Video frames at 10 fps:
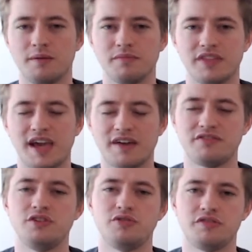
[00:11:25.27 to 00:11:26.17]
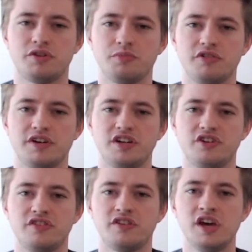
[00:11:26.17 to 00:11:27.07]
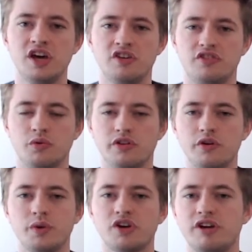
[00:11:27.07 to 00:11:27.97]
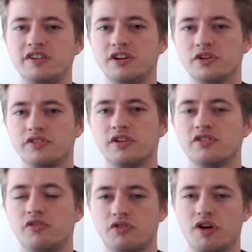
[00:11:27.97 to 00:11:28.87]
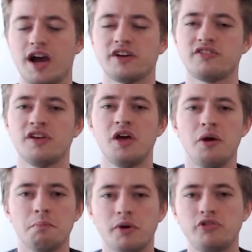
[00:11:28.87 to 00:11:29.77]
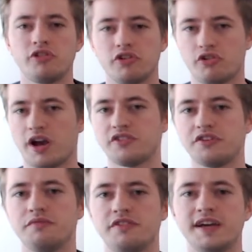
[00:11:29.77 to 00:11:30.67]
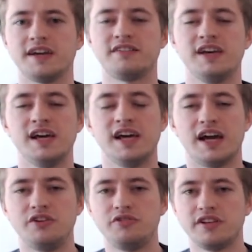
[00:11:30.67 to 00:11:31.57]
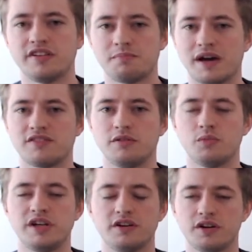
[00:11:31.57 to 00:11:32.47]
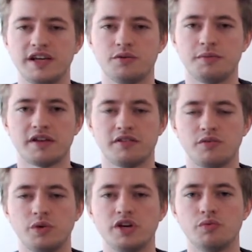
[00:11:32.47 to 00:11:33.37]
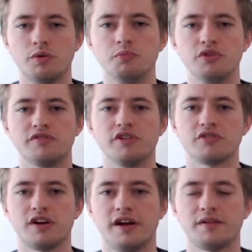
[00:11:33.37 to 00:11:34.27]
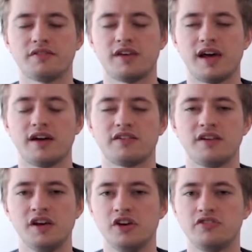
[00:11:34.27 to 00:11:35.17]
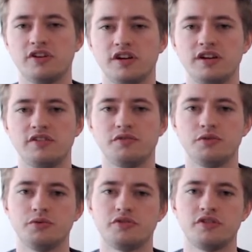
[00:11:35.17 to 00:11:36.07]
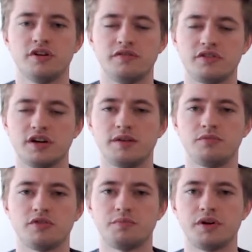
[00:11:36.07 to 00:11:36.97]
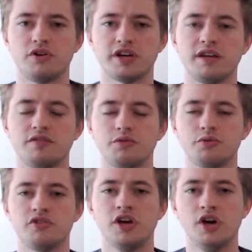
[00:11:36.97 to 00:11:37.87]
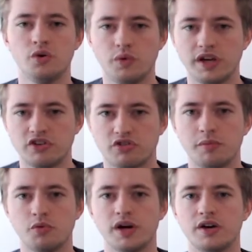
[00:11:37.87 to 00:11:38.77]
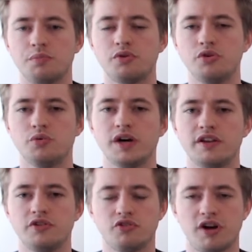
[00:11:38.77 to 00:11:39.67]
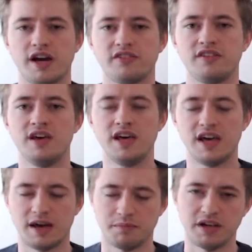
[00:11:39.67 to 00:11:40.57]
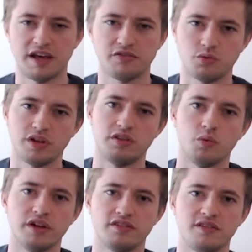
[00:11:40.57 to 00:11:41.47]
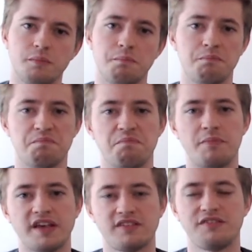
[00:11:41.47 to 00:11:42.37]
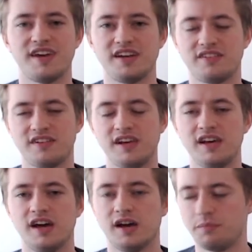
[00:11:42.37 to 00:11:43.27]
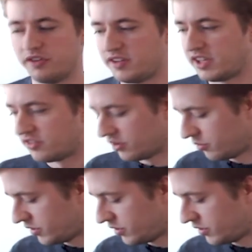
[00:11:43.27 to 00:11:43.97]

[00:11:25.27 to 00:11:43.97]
They have to use different observations. So although we're creating lots and lots of tracks, most of the tracks conflict, and using this maximum weighted clique method, we can remove those tracks at certain intervals of time, sort of periodic intervals. We can trim away or prune away those tracks and be left with the ones that best fit the data that we